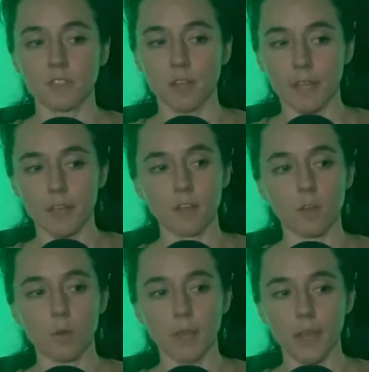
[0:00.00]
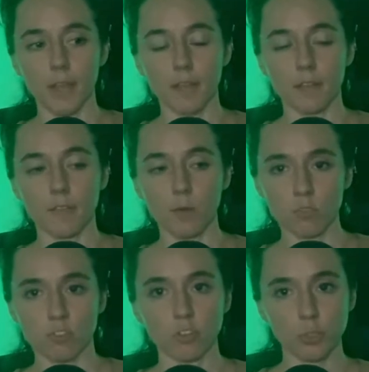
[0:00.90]
like, okay, they
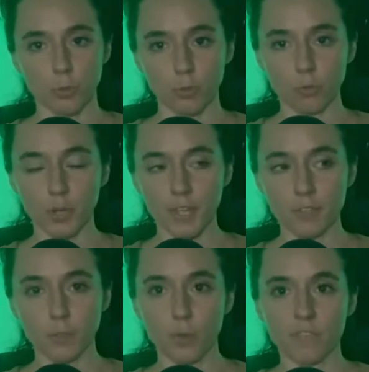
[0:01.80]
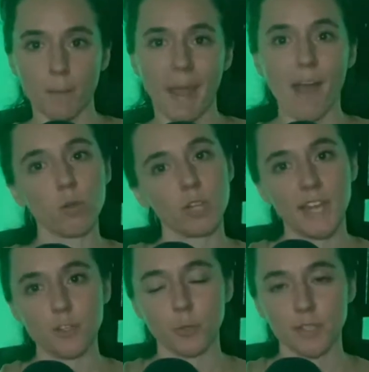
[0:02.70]
don't start till 3. So if I'm out
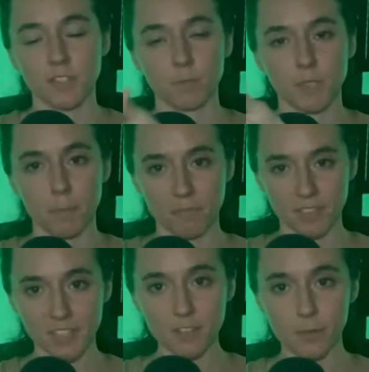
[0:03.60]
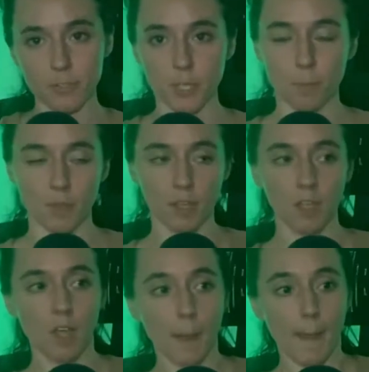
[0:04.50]
late doing some type of gig or
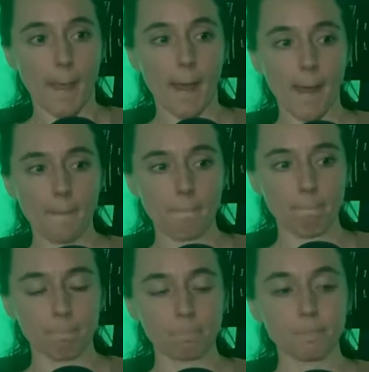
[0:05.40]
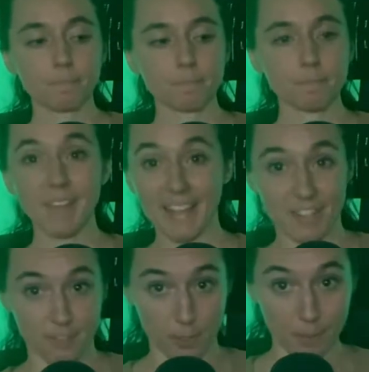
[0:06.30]
something, I
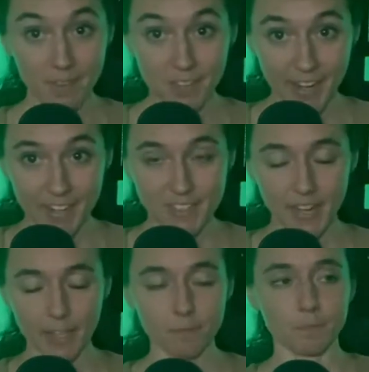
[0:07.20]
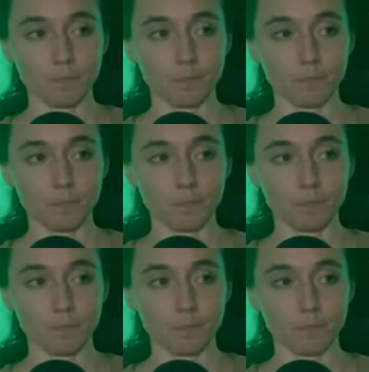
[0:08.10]
could sleep in the next day,